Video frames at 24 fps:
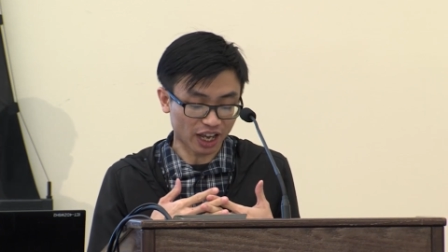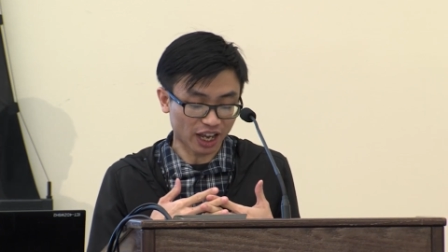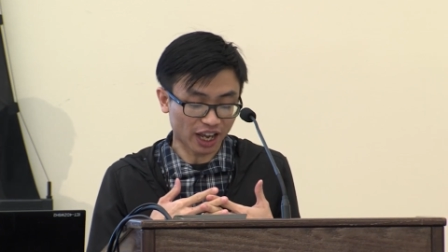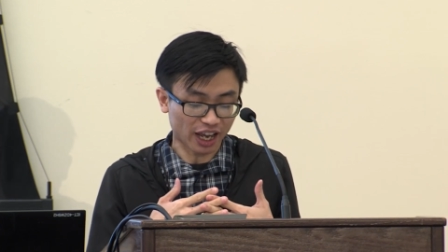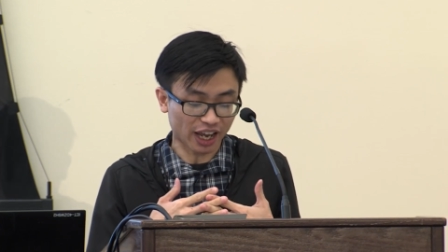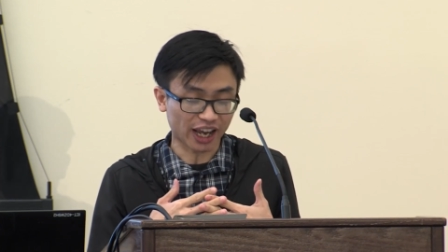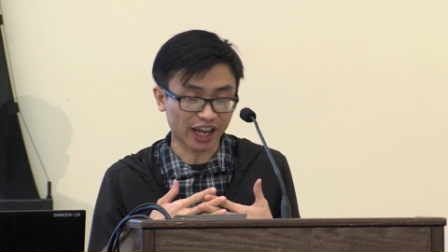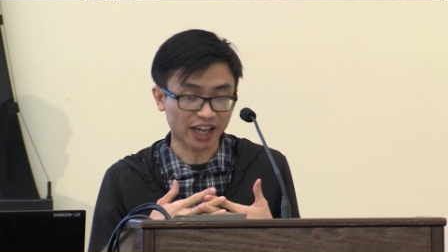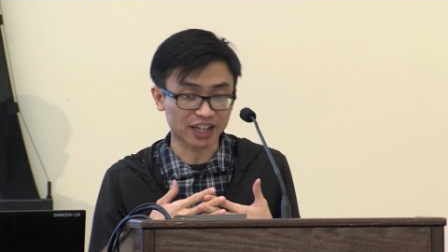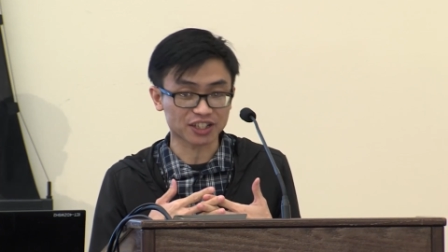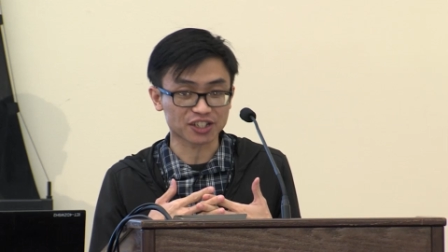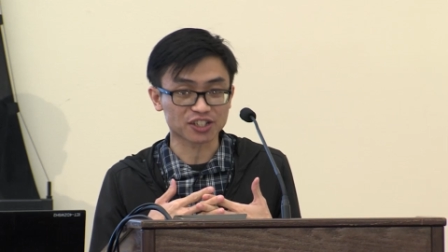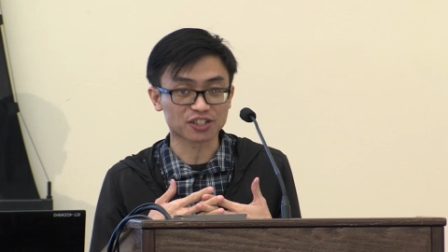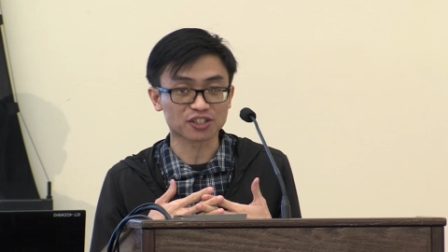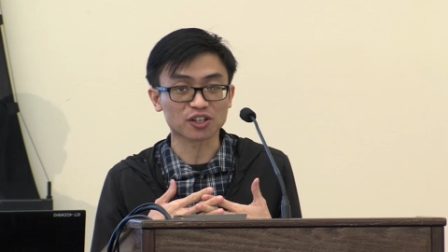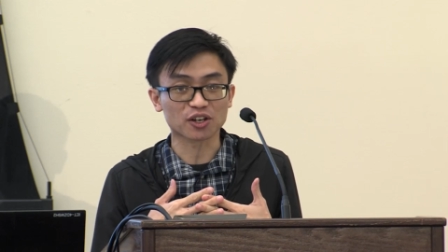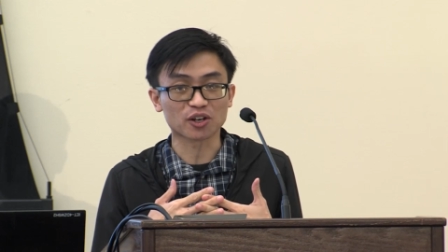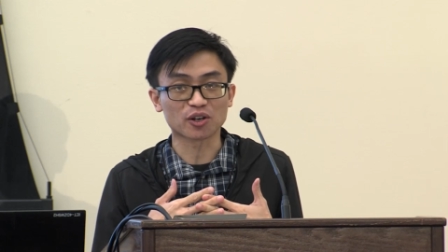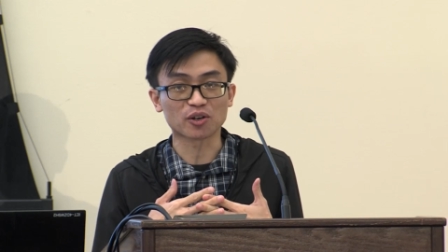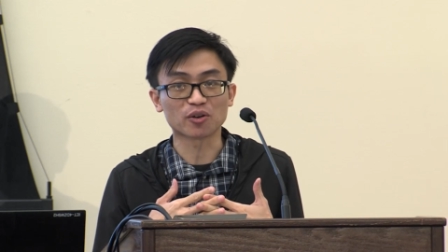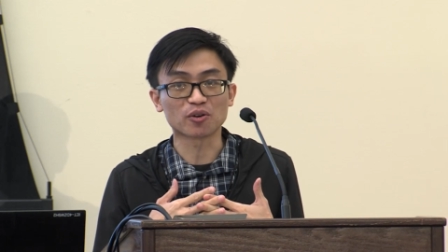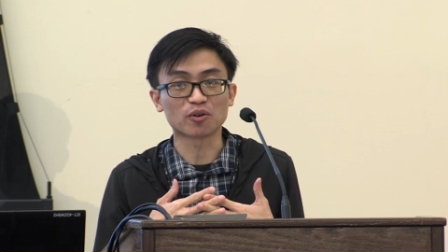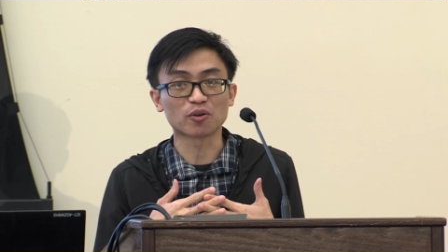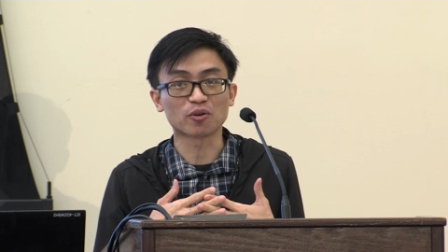and
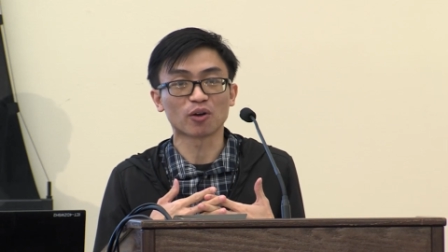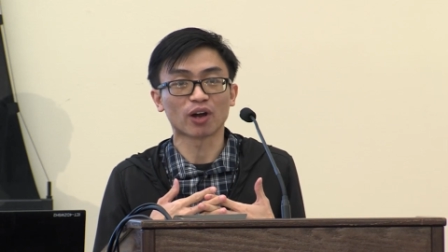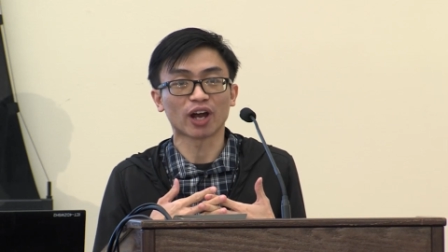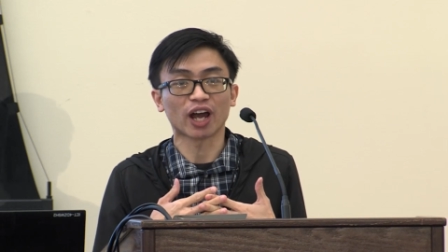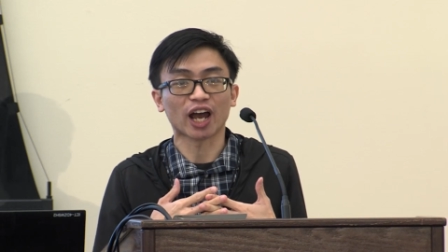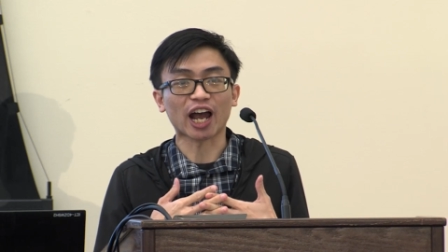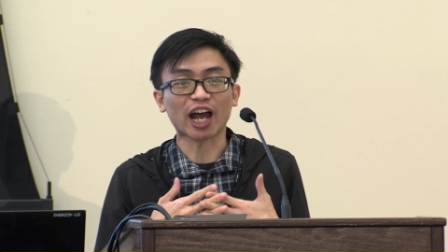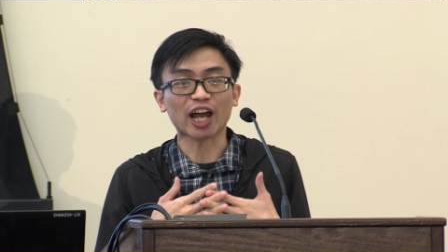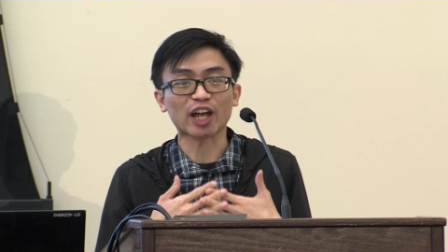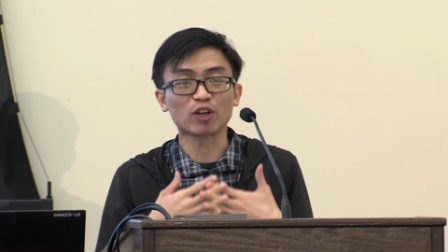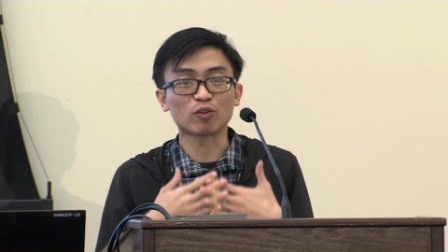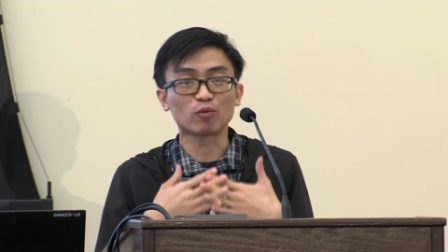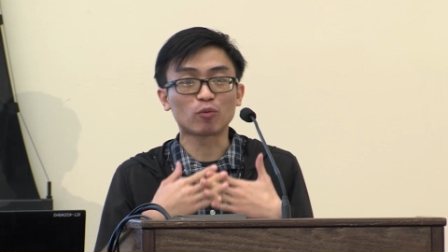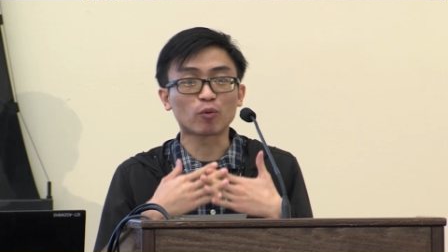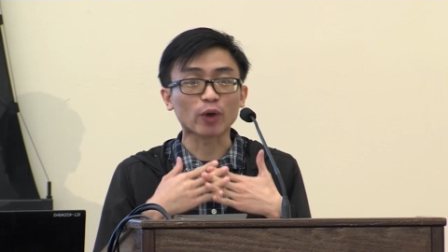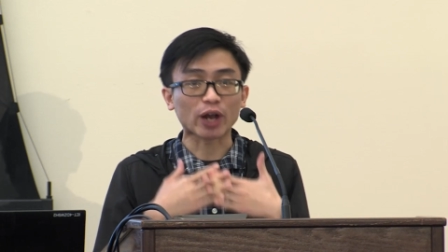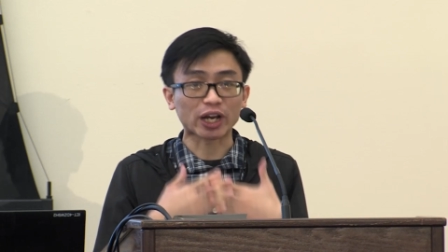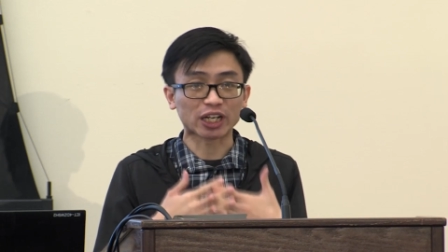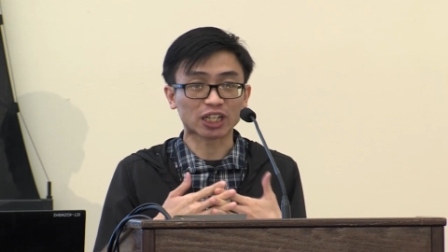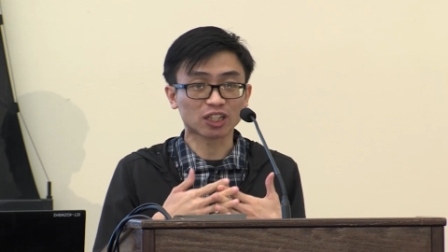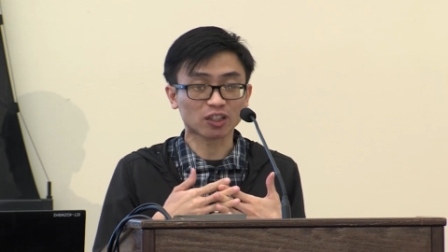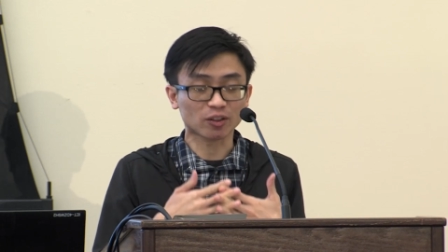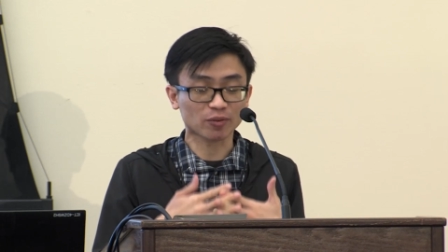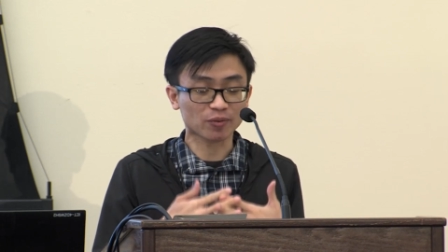so I
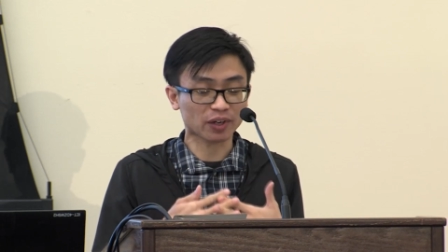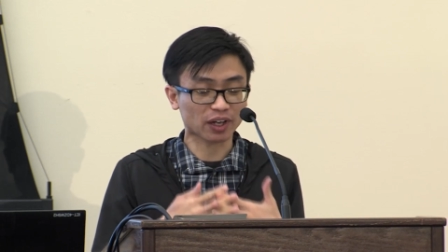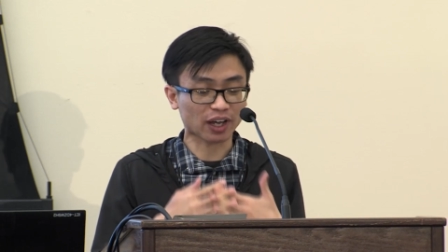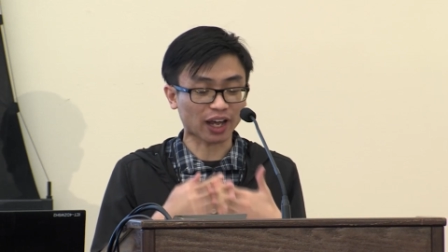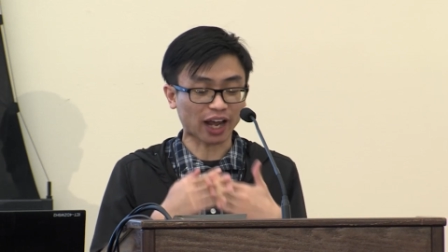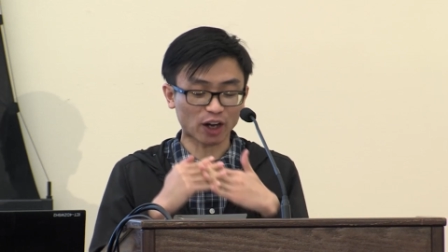randomly,